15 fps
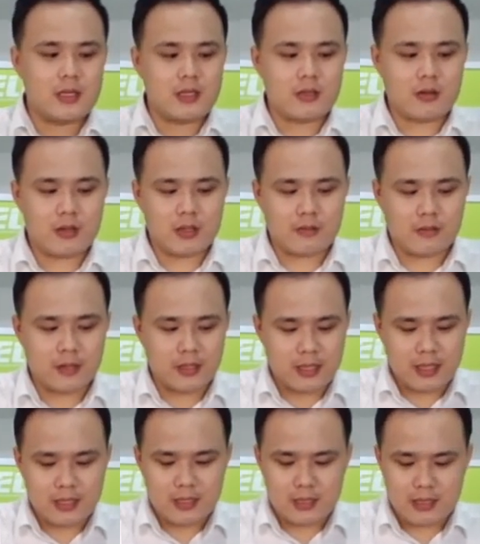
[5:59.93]
So it's very
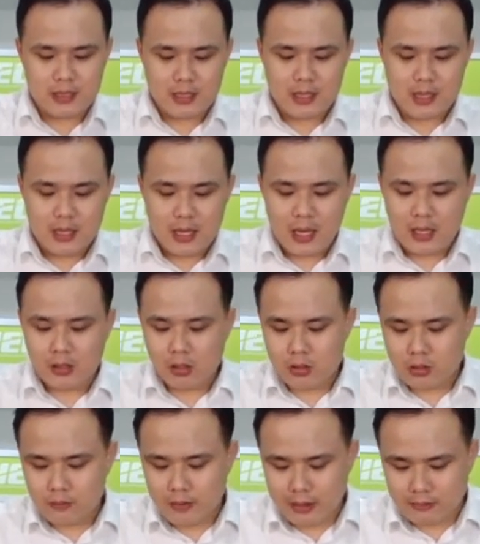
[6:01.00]
nice. And
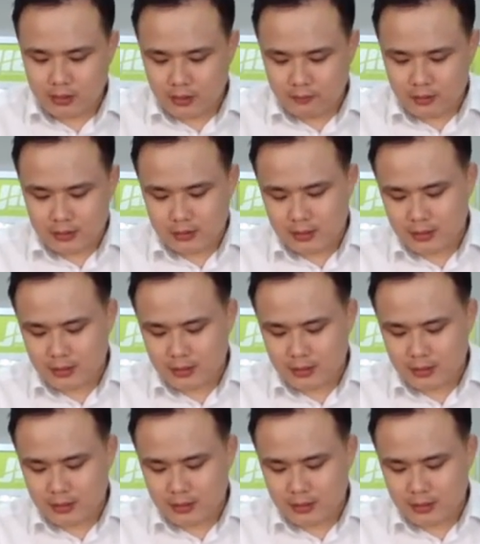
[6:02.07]
also we have different